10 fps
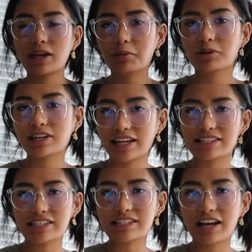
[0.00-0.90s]
be able to get in
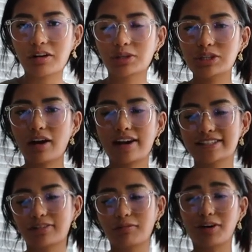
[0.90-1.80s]
detail with you guys
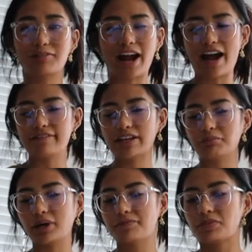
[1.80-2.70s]
on what we're having,
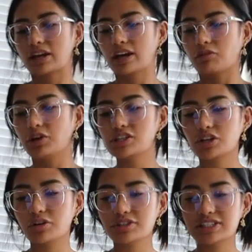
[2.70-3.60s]
but we
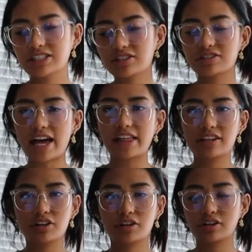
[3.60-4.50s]
chose Caesar salad
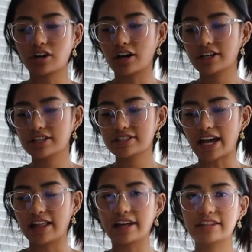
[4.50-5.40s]
or garden
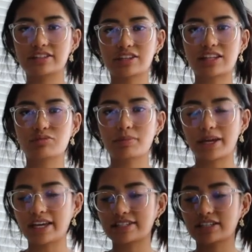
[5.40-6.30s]
salad, so that's what my
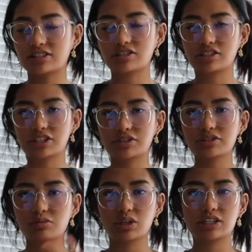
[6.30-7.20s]
guest gets to
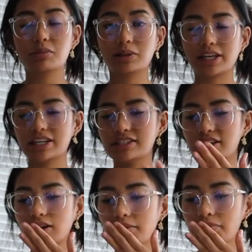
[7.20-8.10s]
choose. We did a plated
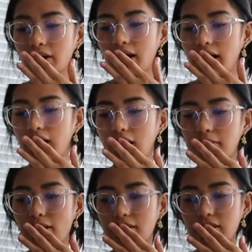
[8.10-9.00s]
dinner,
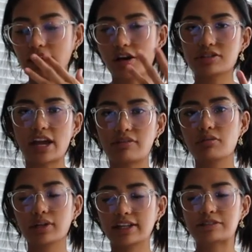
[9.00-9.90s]
and then
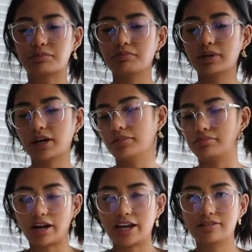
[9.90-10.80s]
everyone gets
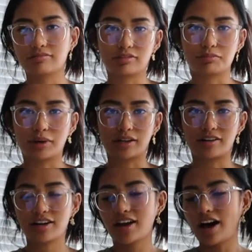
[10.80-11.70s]
bread with
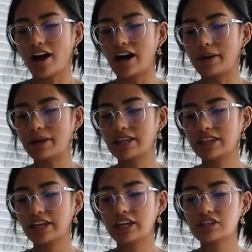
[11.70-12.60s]
butter, and then
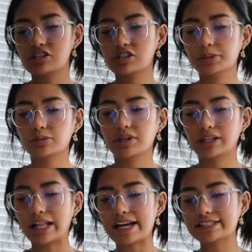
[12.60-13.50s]
they can choose between
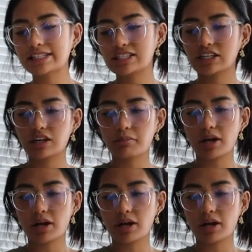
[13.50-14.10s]
classic chicken